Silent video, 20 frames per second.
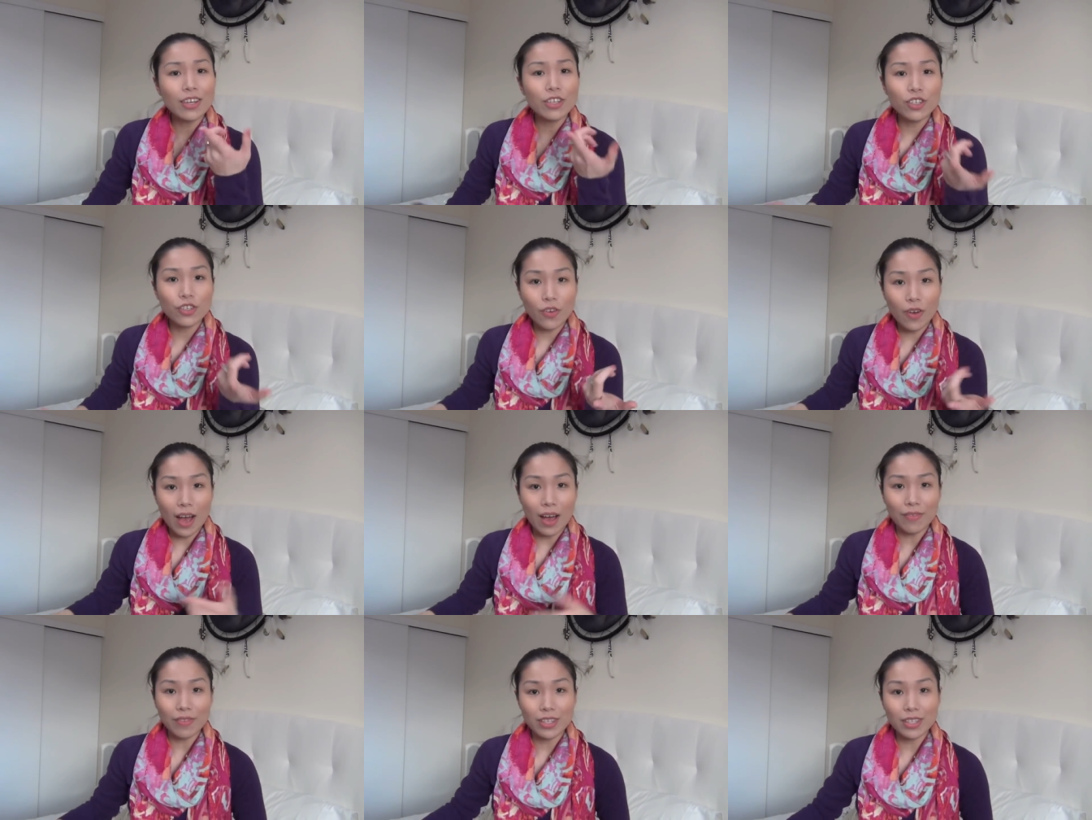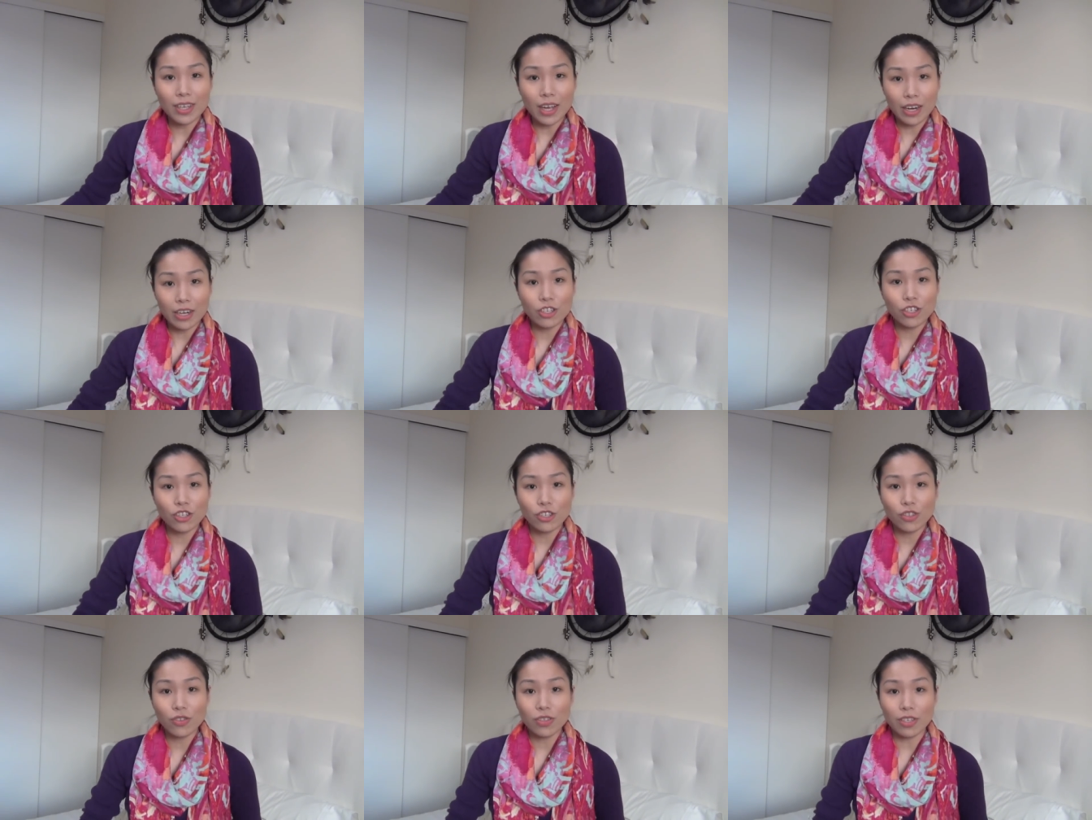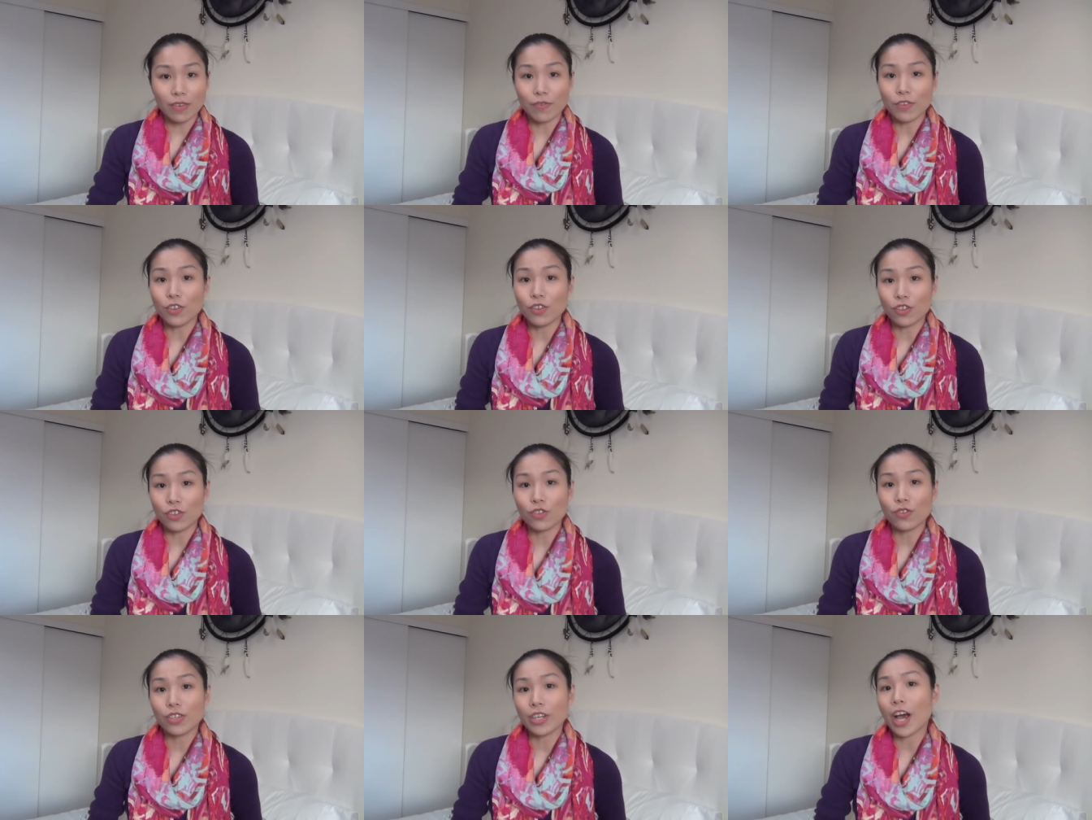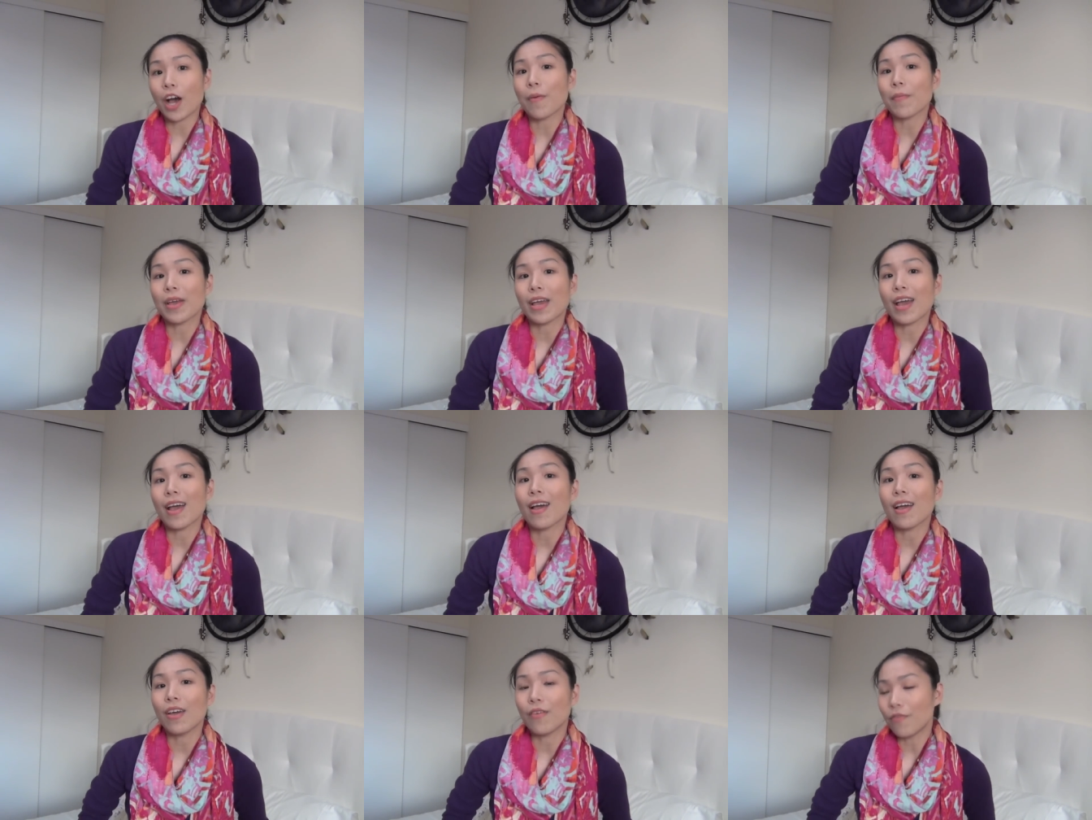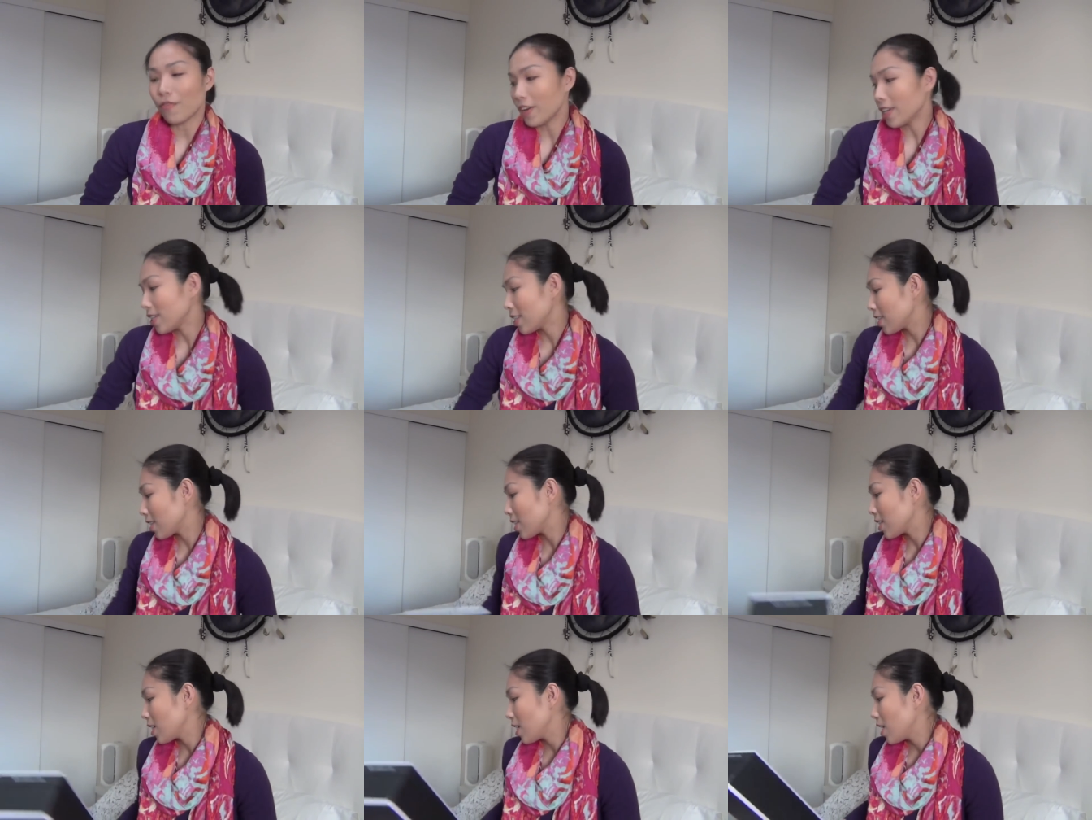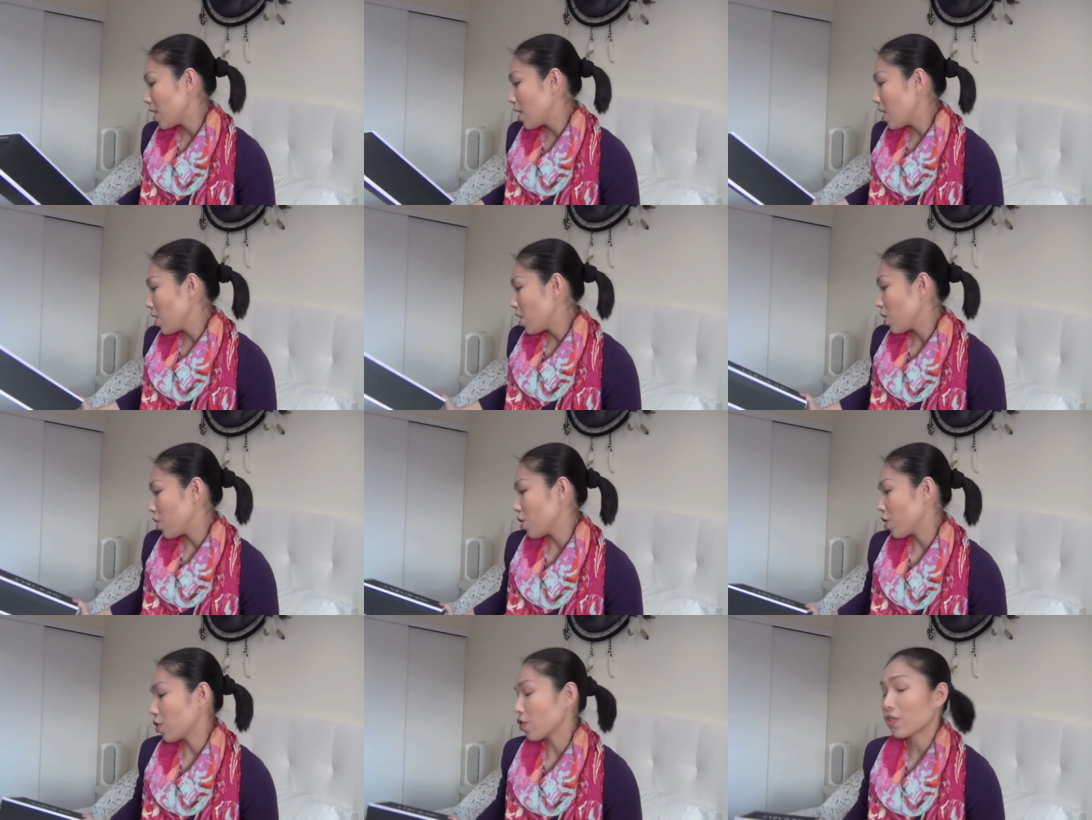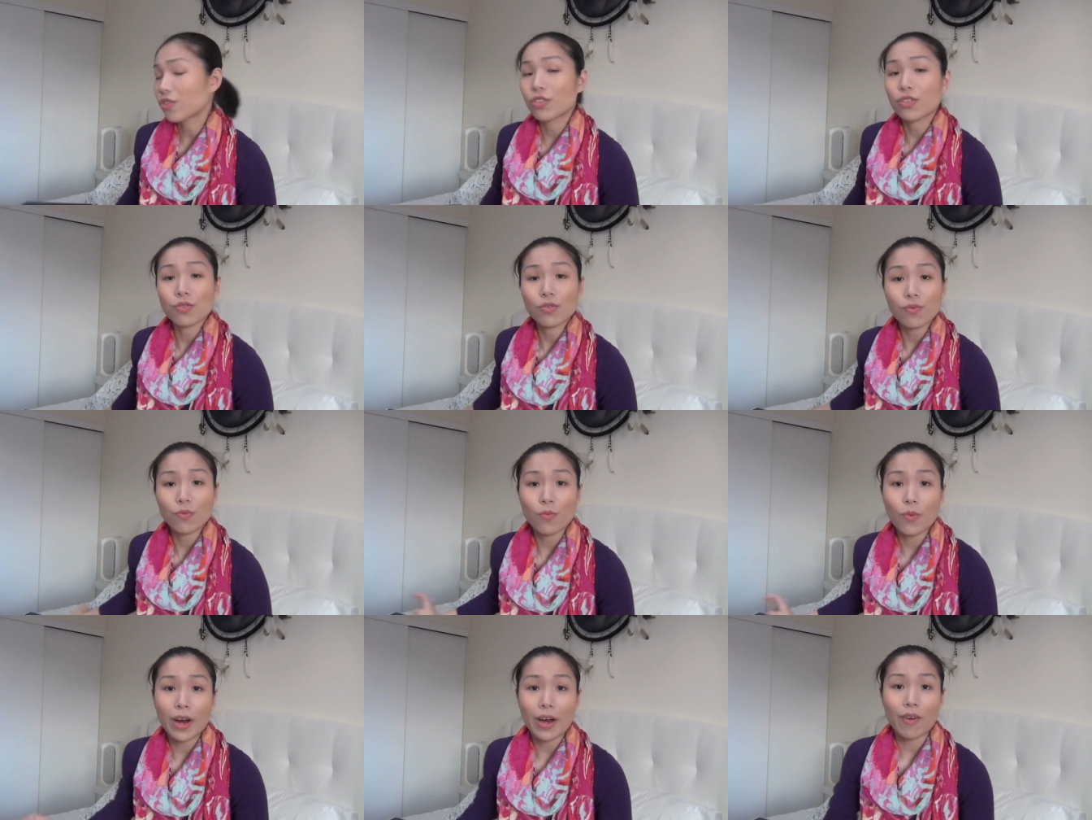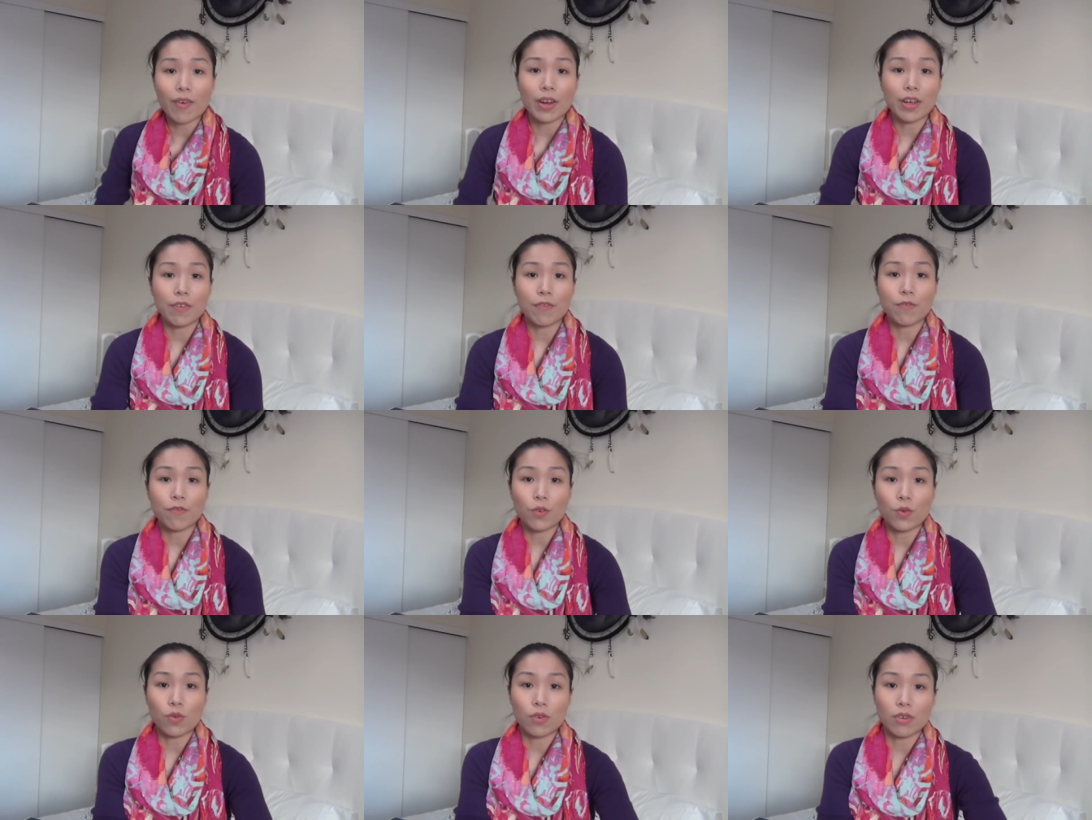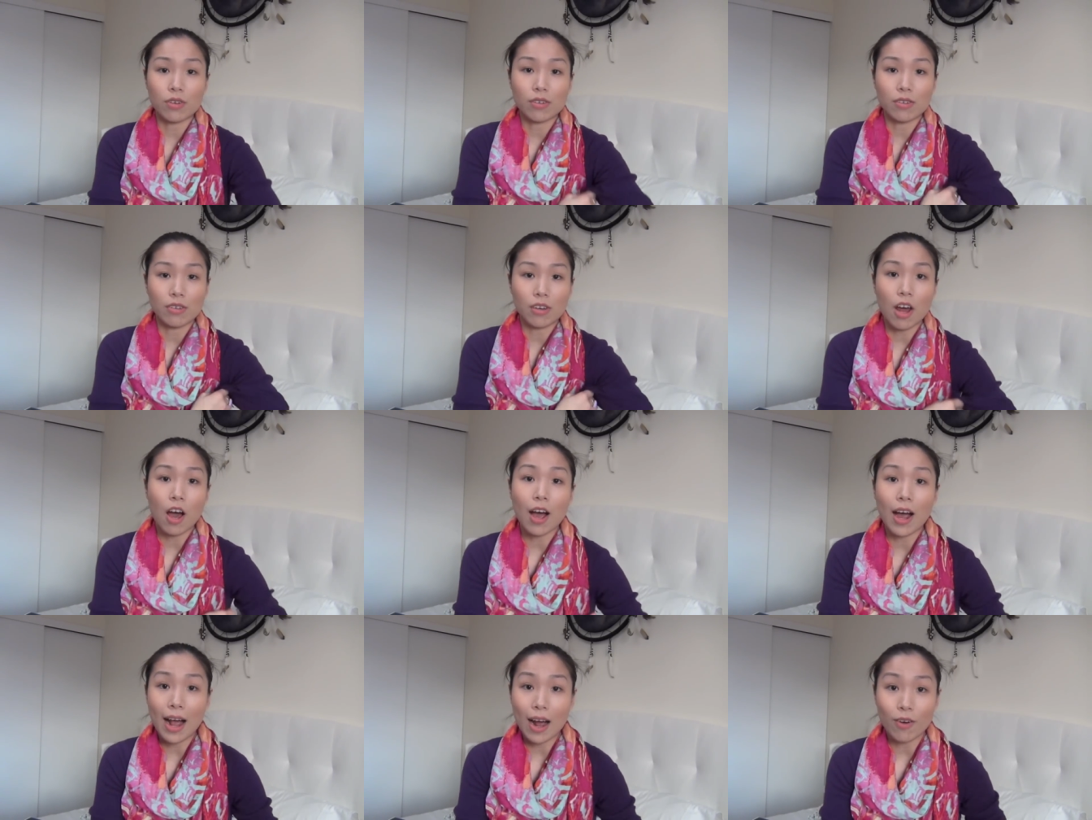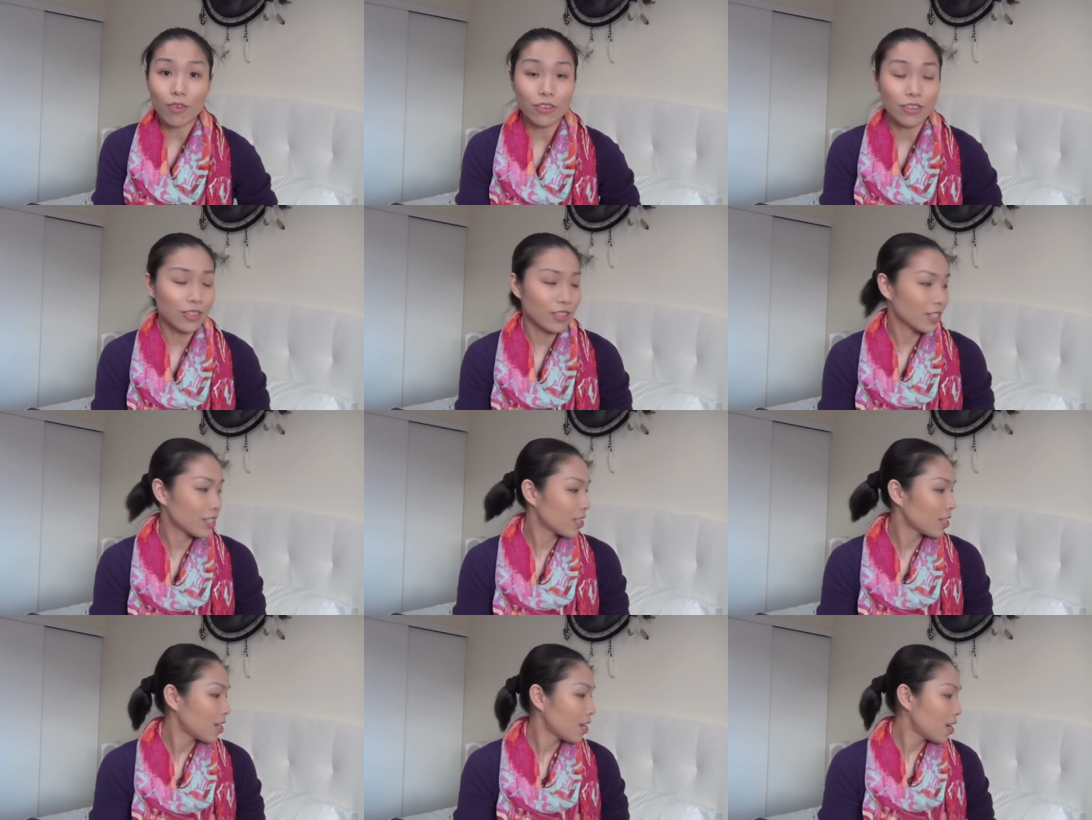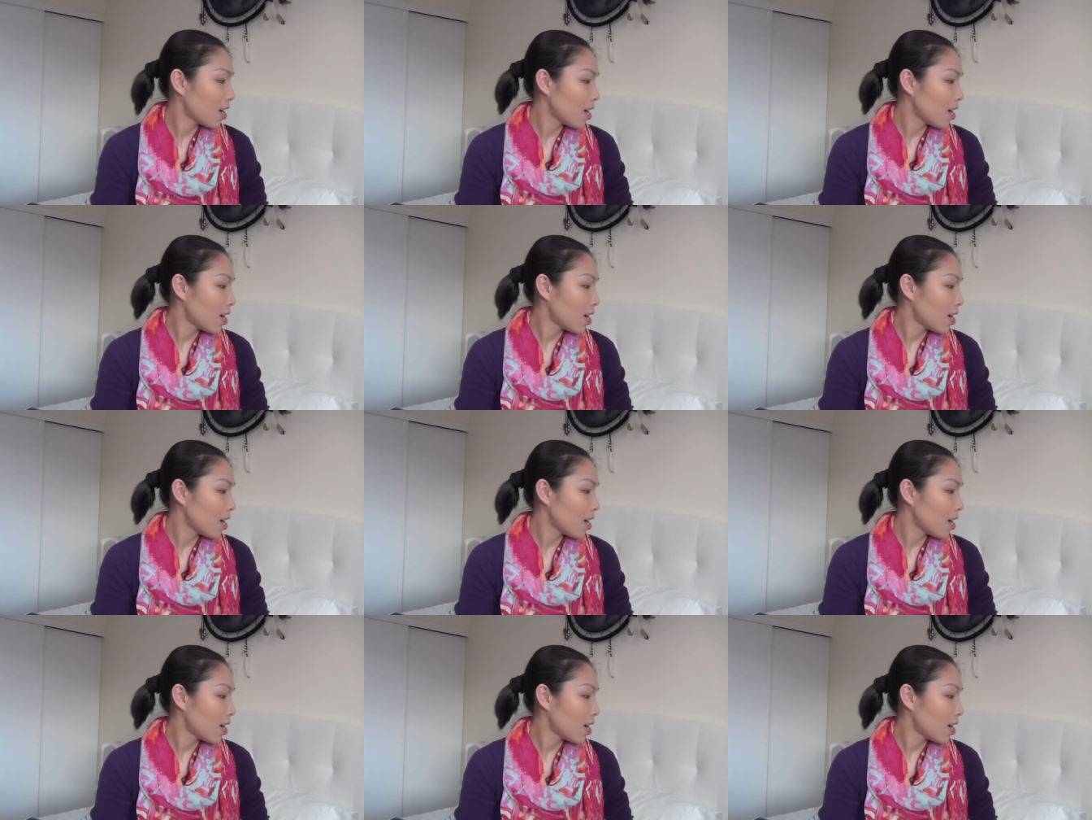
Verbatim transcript: Do you have this kind of shoes? If you do, tell me if it's hurt wearing for long hours.